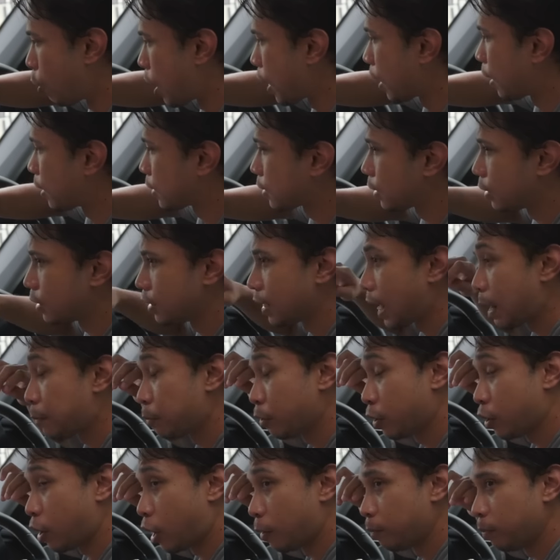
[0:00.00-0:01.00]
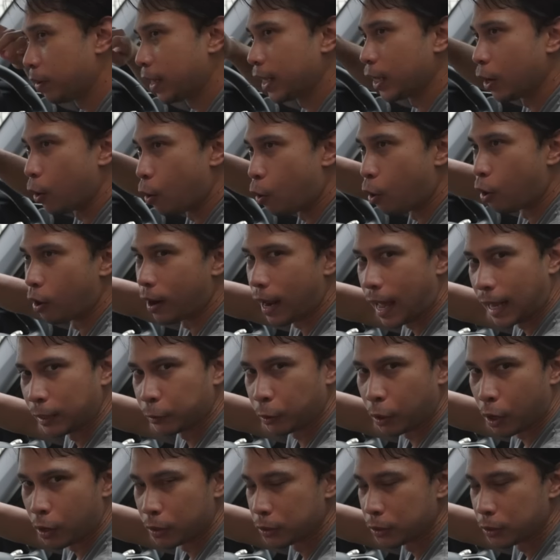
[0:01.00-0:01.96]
wirelessly Apple CarPlay or Android